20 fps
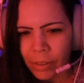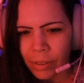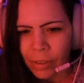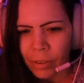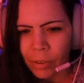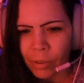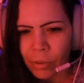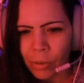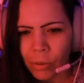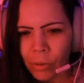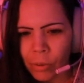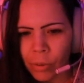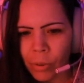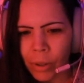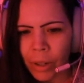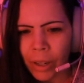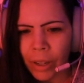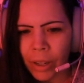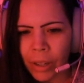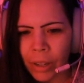Ooh, I
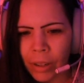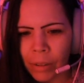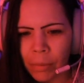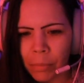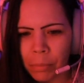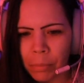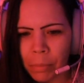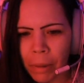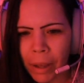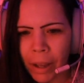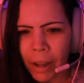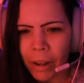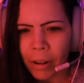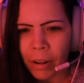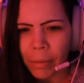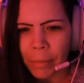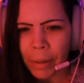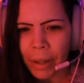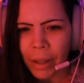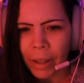got a bag on
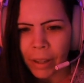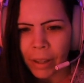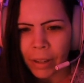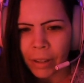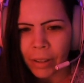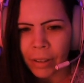my head.